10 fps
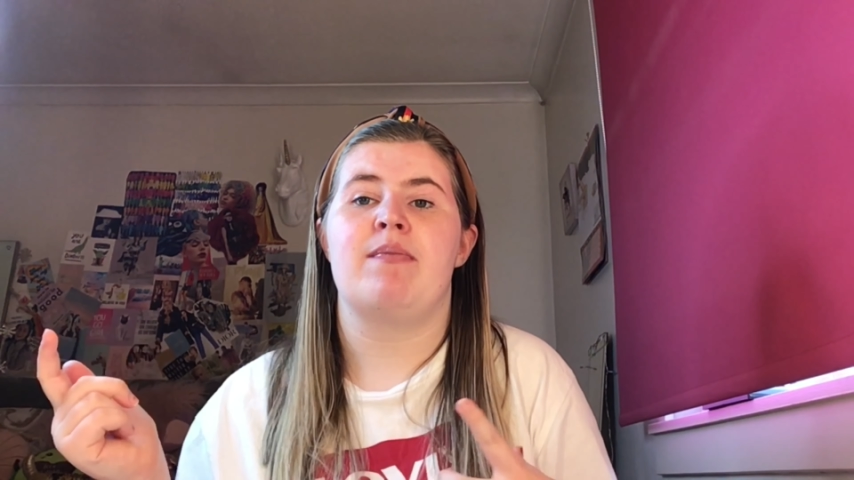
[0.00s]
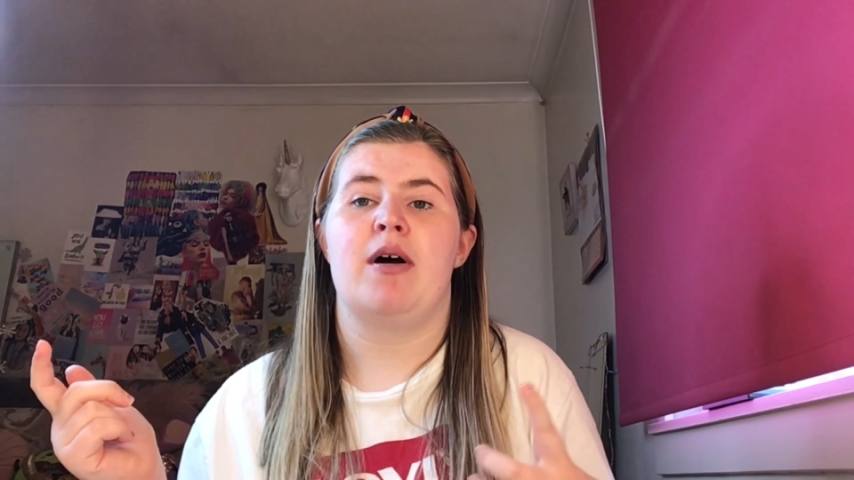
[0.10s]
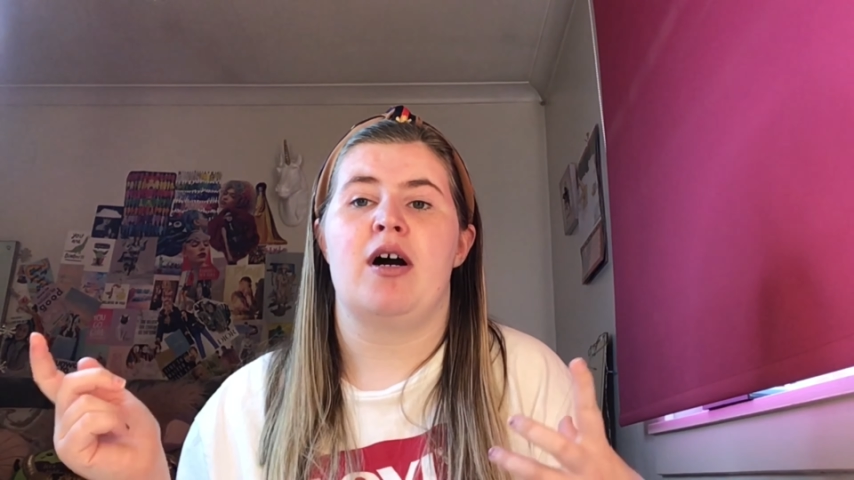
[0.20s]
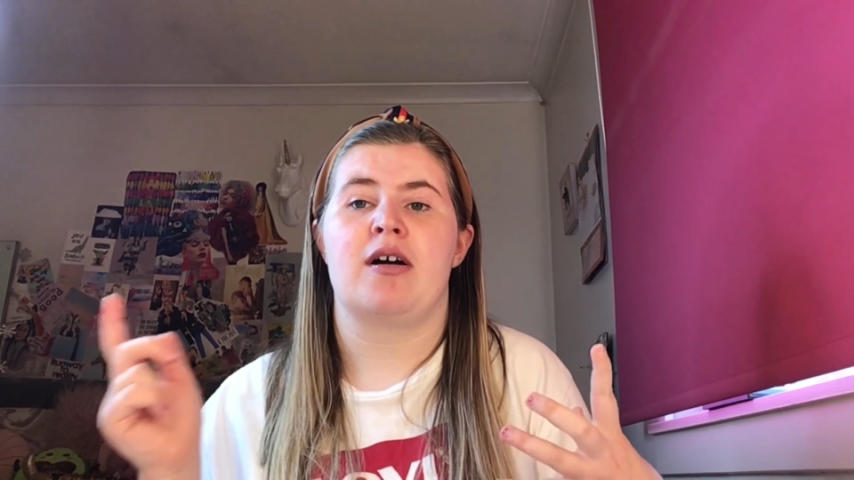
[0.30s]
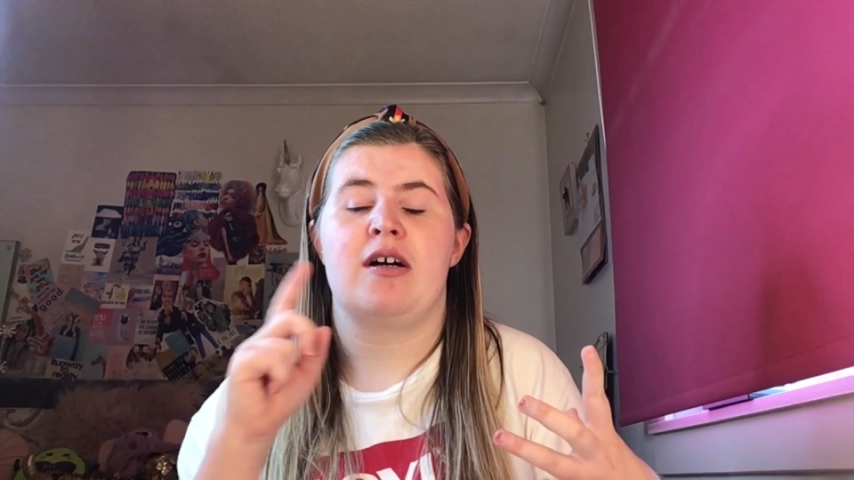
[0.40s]

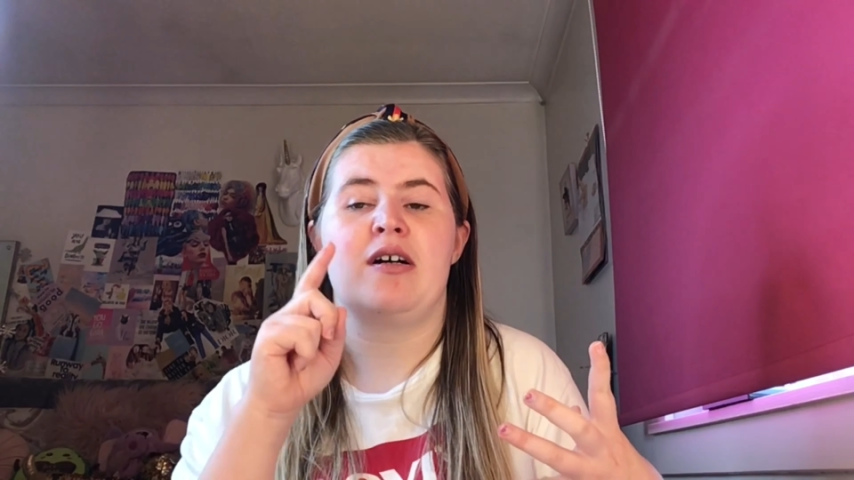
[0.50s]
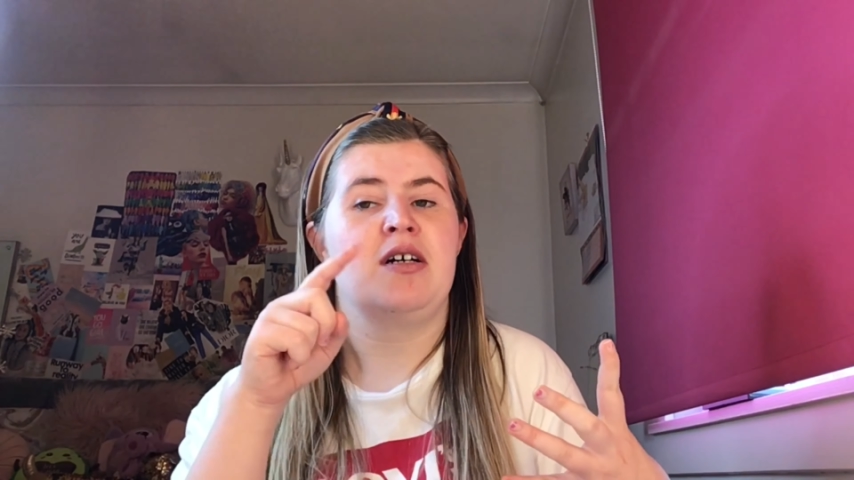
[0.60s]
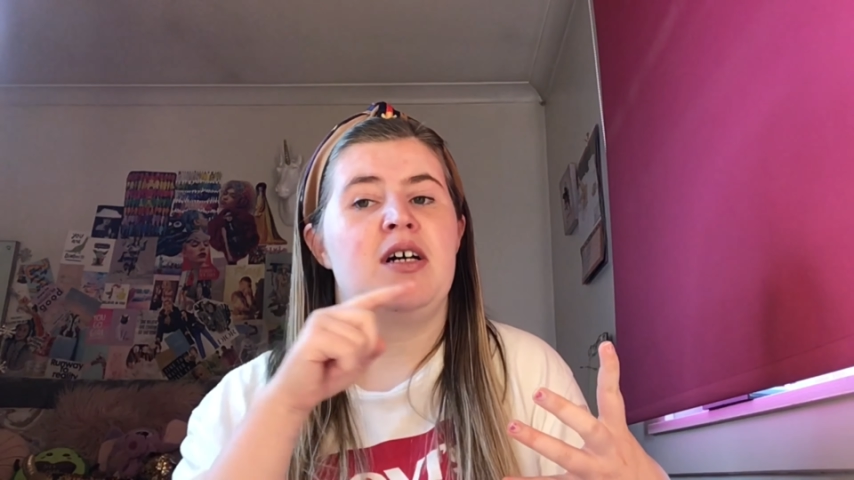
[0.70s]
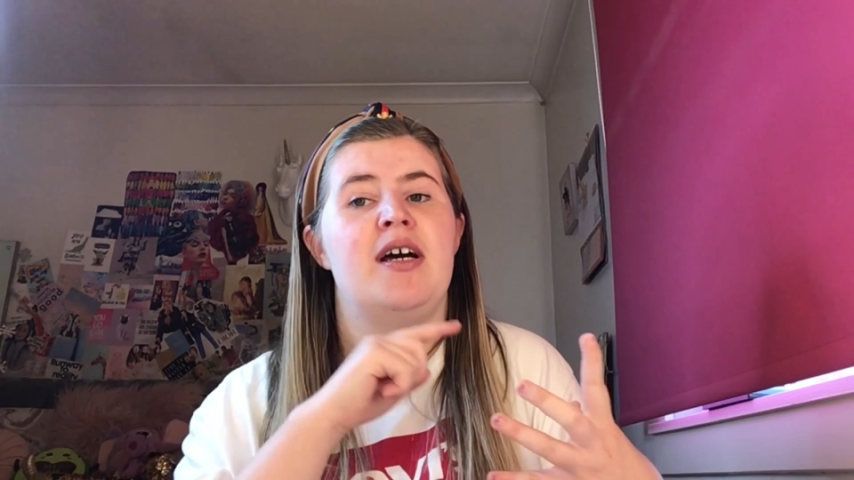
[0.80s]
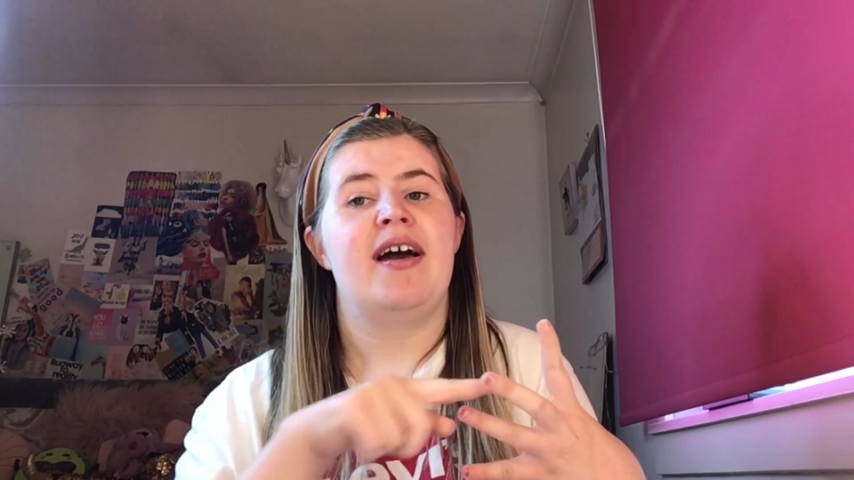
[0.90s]
Barker,
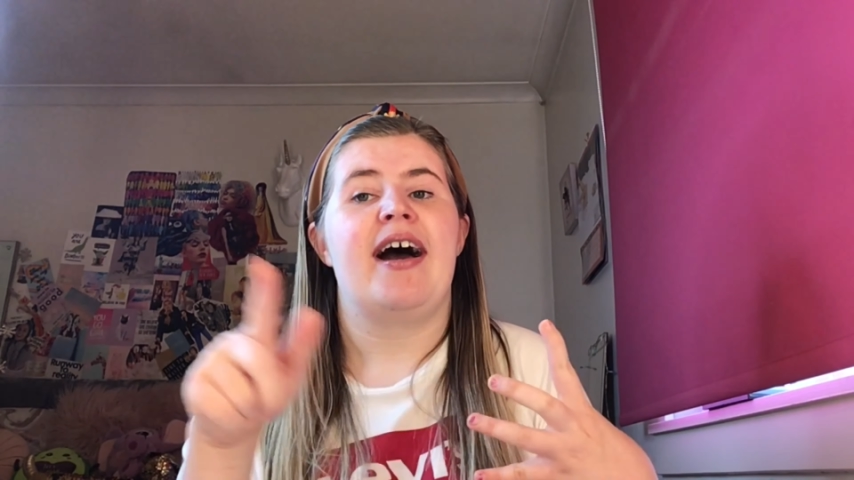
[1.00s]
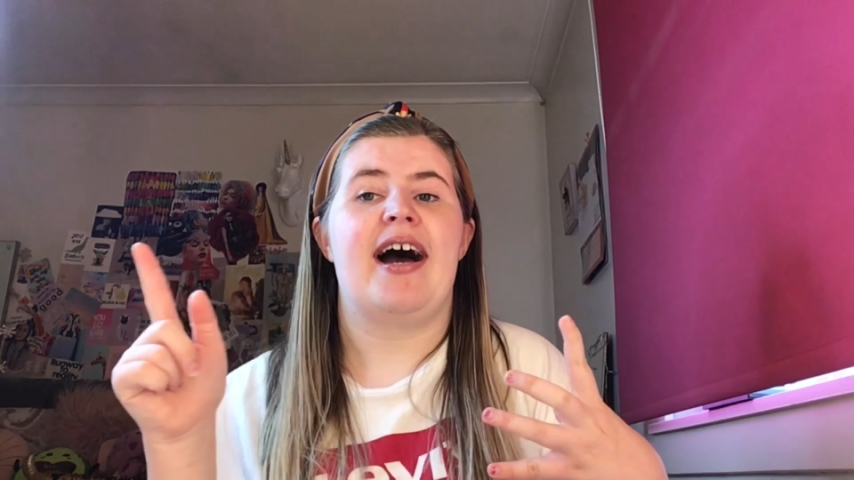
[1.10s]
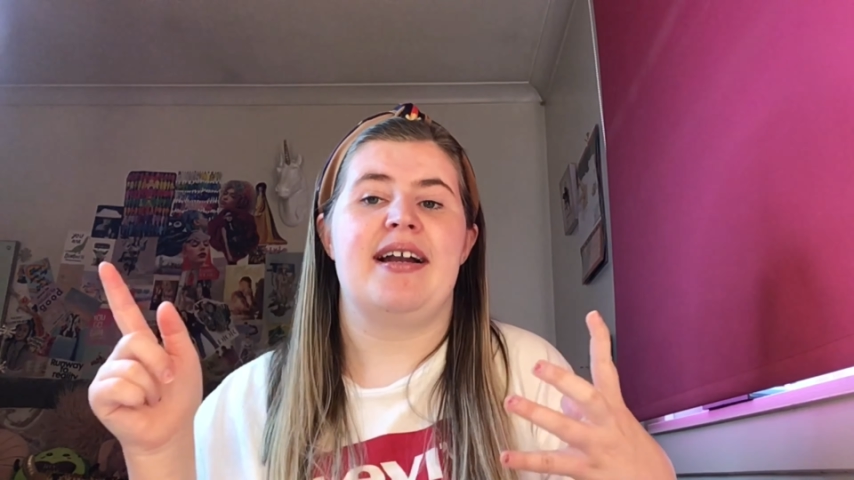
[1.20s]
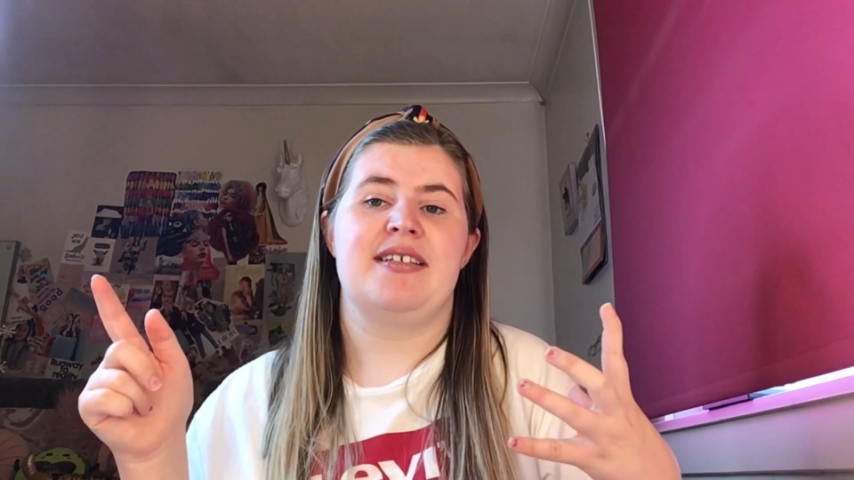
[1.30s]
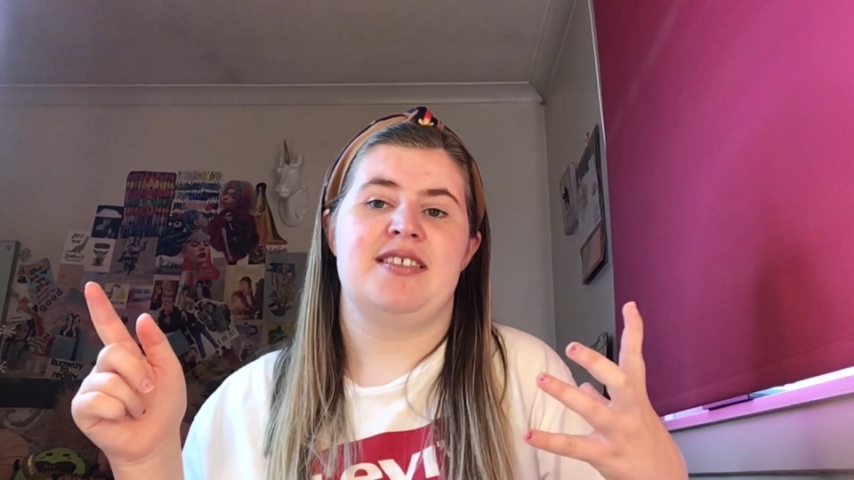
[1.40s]

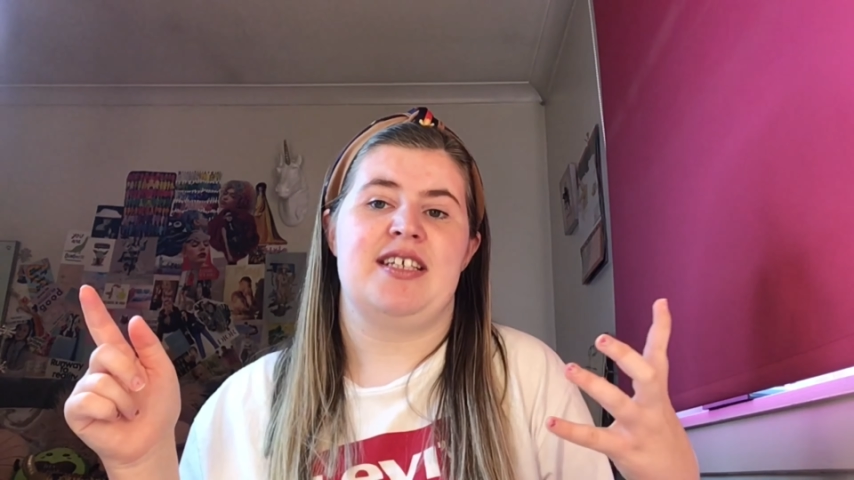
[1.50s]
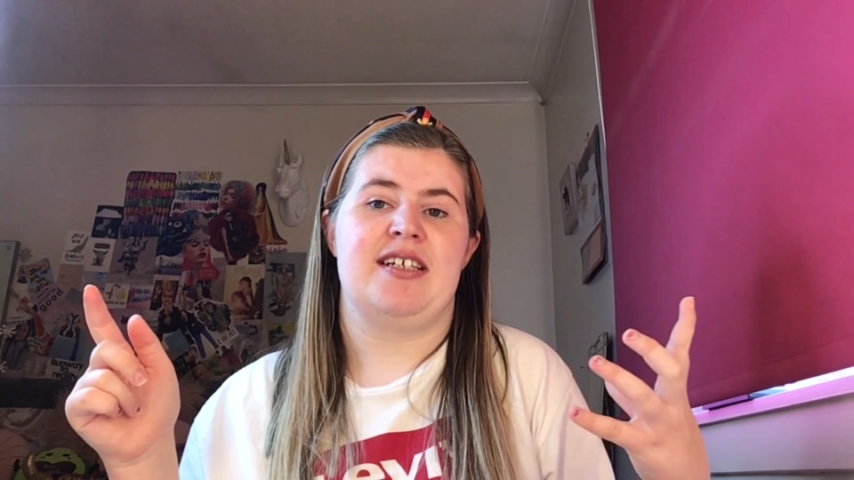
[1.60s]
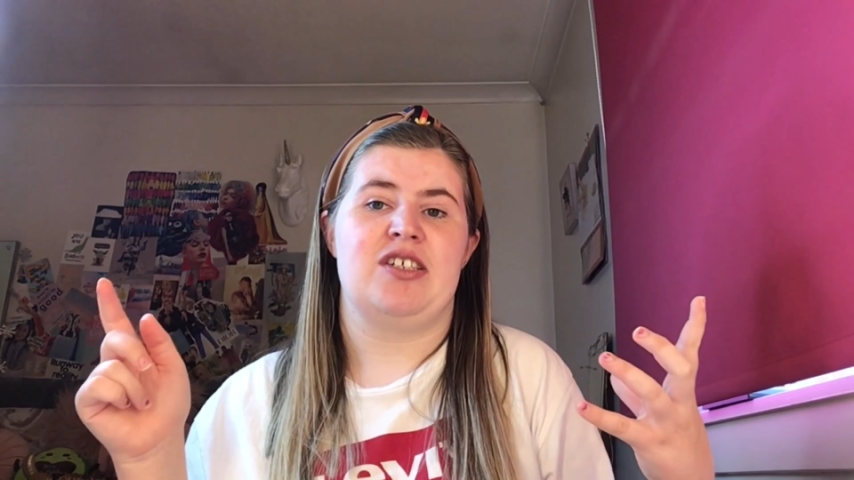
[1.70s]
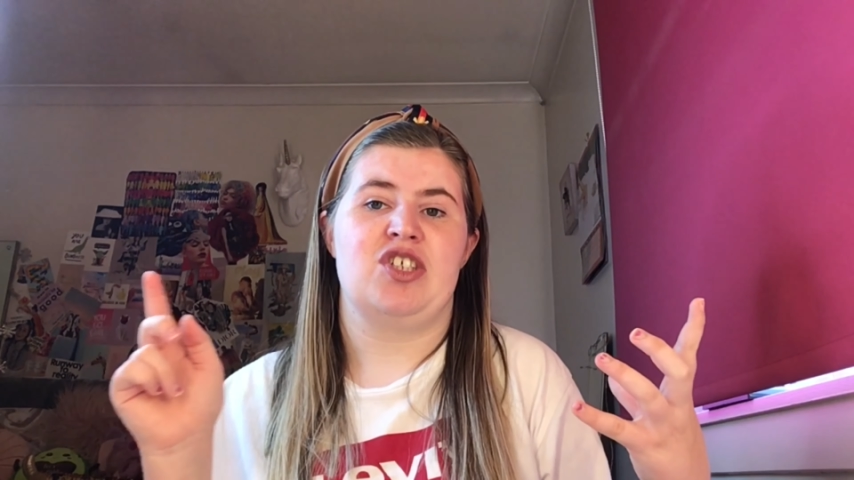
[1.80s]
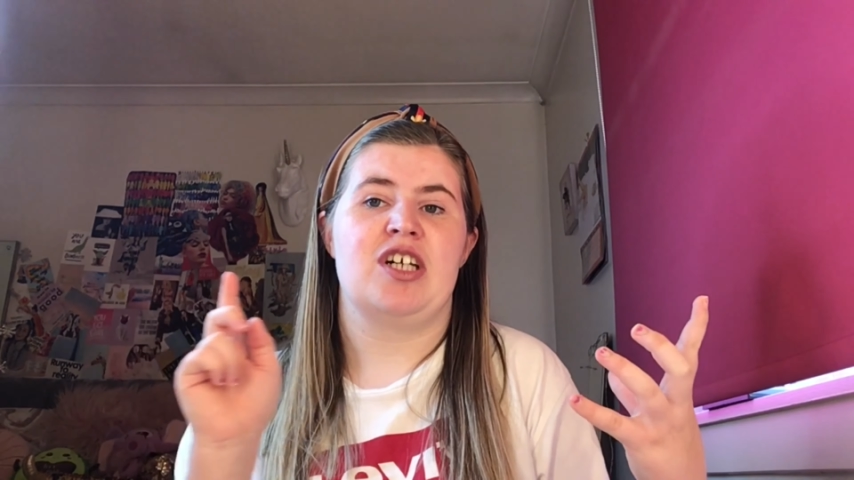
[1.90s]

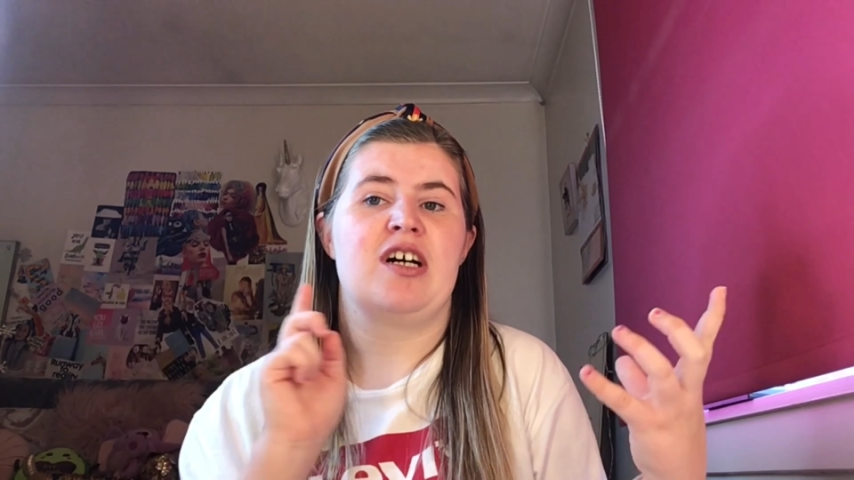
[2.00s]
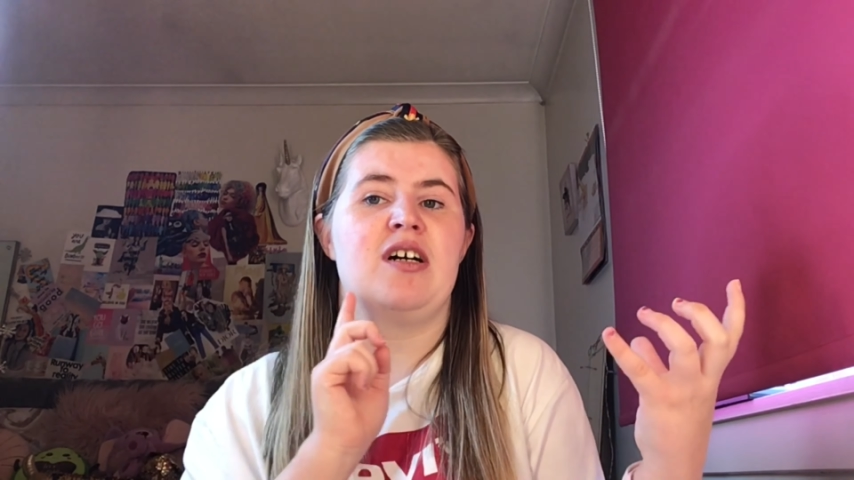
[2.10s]
Anastasia,